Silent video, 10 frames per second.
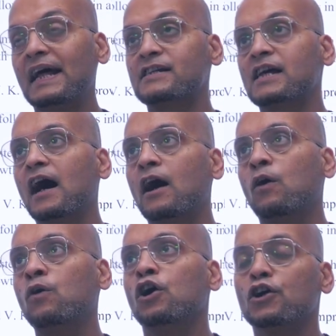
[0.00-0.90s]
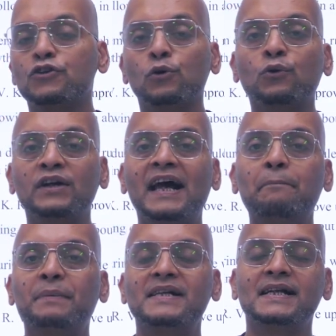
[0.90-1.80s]
that how you could
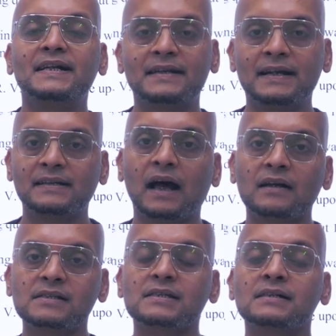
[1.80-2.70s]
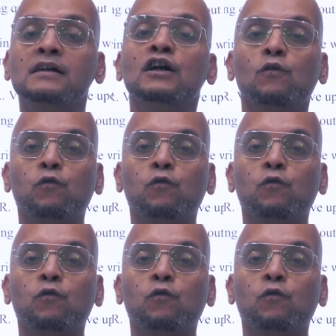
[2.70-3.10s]
have presented the answer,